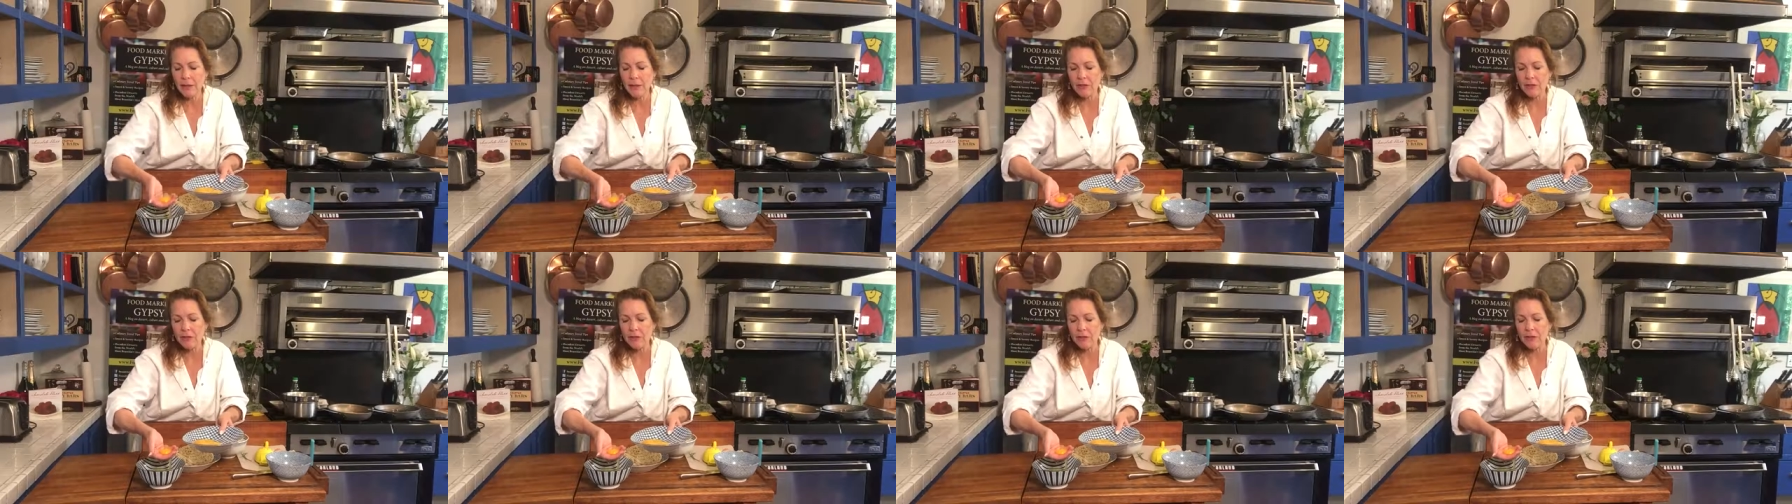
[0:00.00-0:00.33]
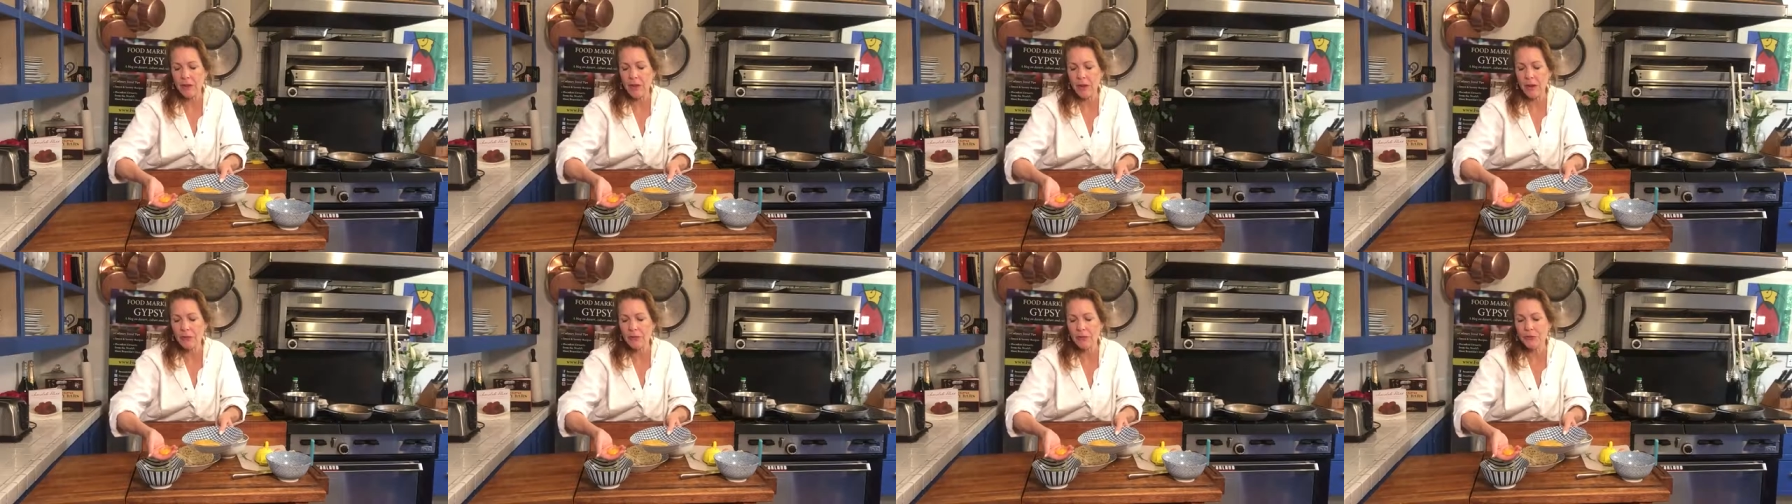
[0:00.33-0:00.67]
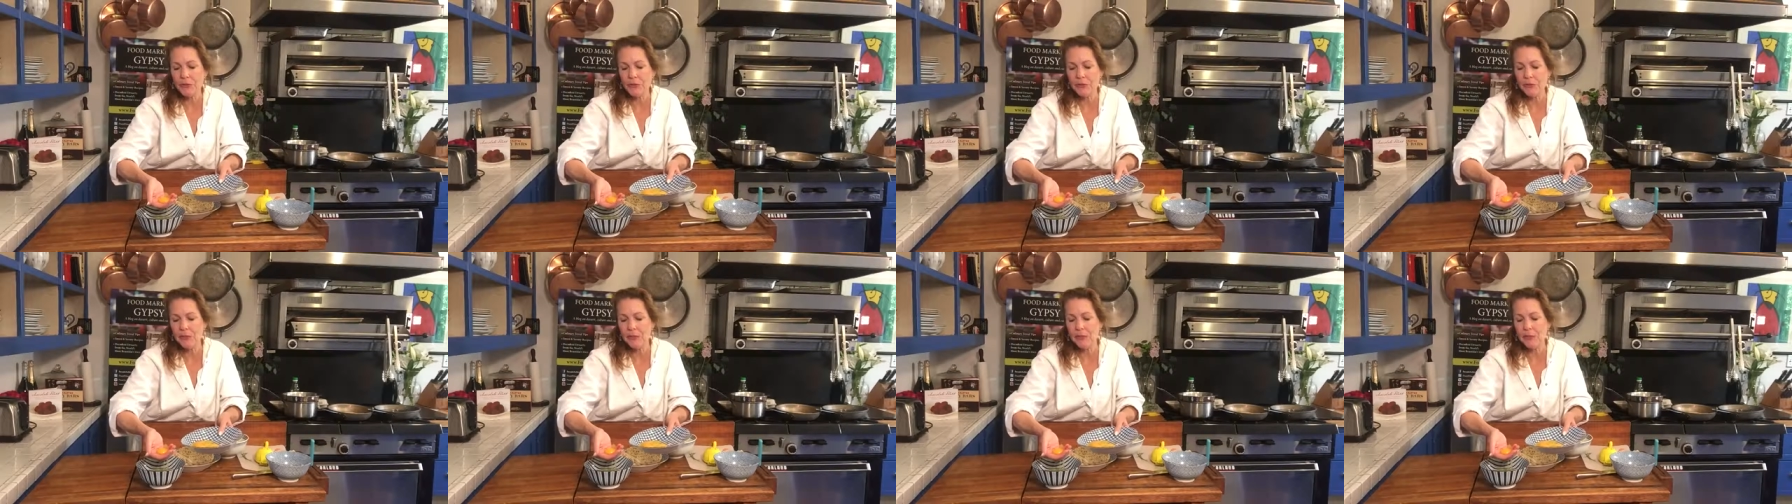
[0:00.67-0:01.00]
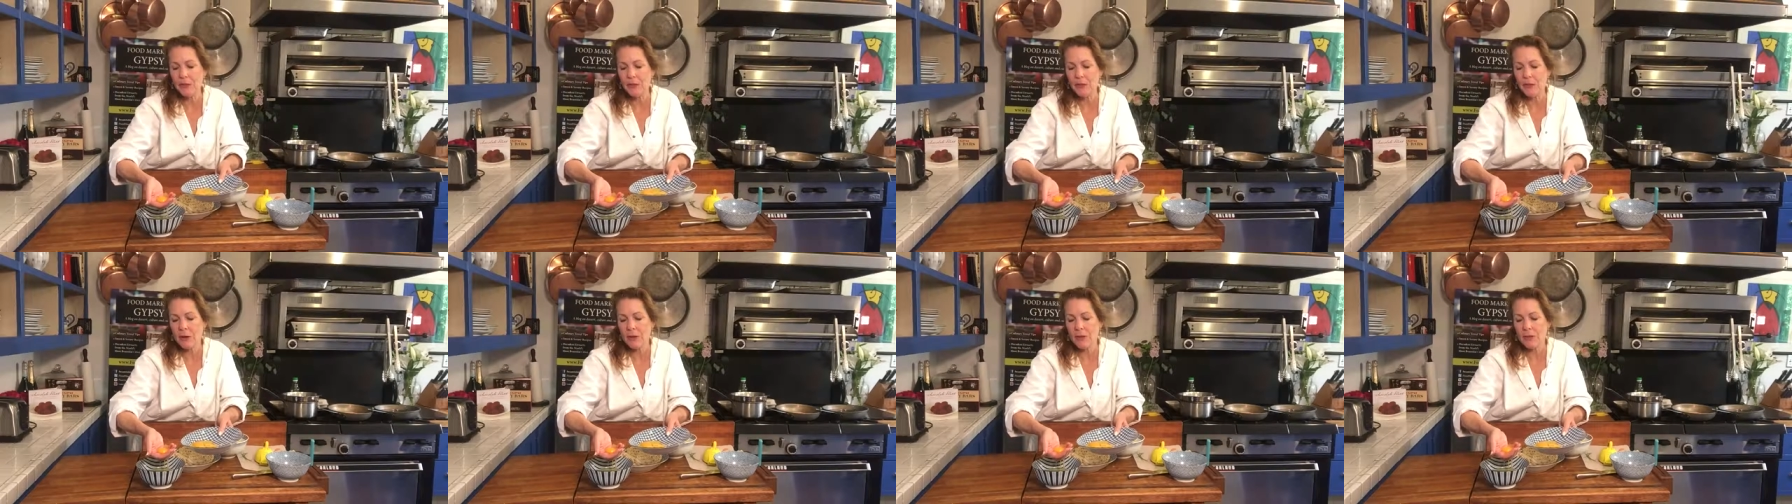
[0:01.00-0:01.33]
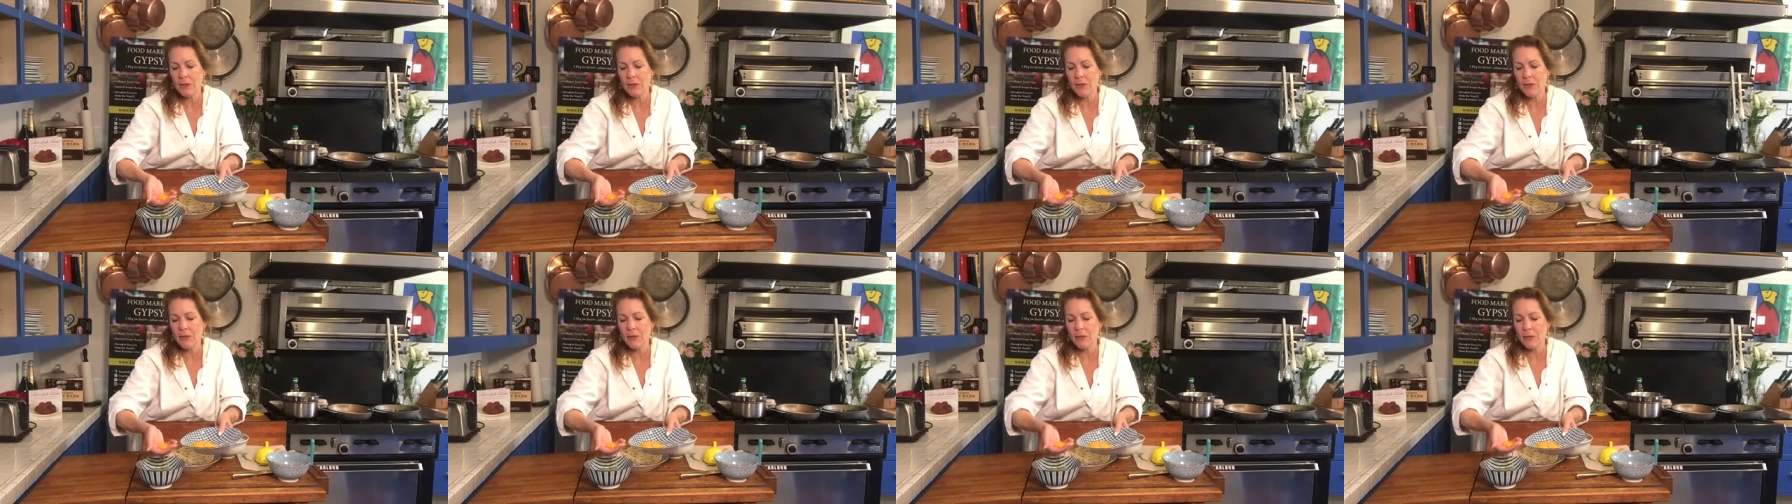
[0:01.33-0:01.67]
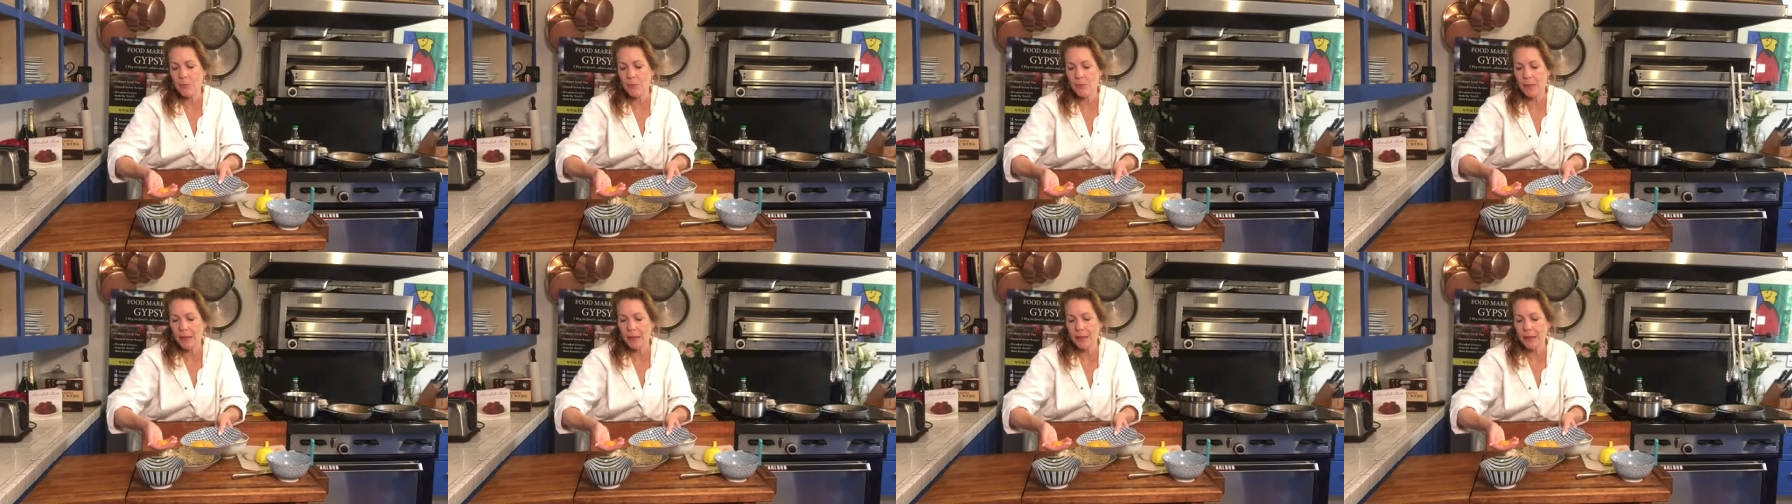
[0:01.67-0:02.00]
Okay, see that one's starting to go. It's starting
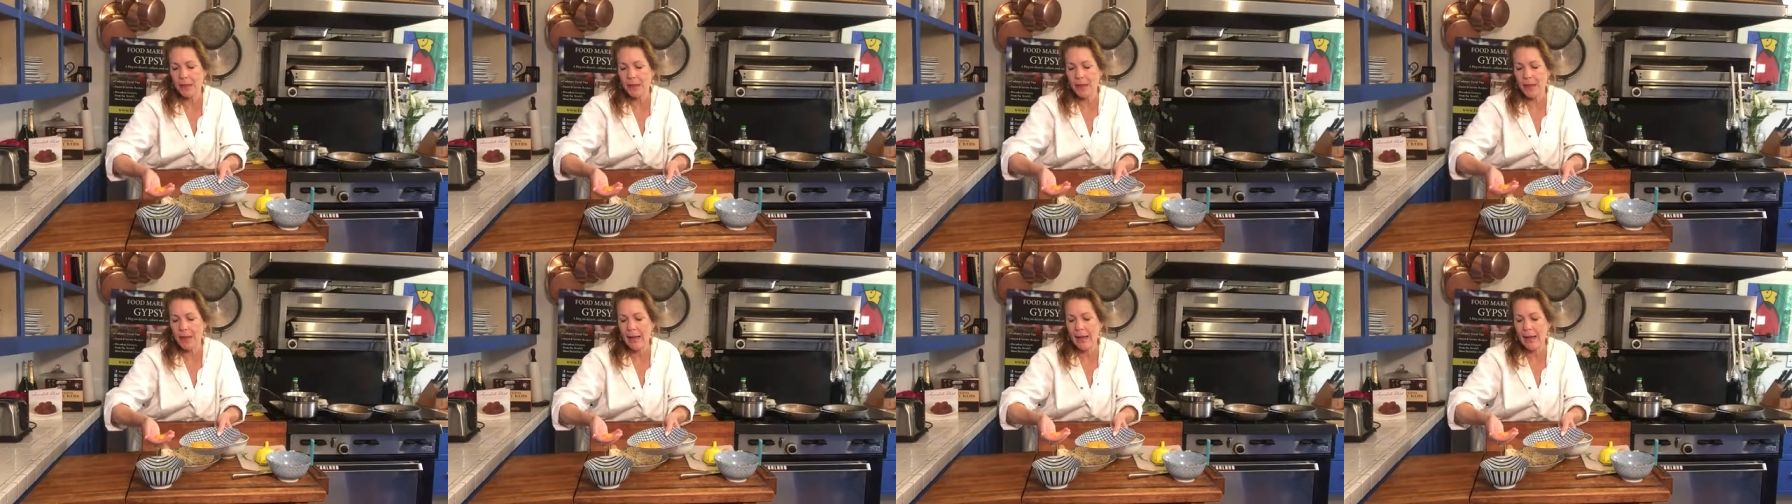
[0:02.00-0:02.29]
to break.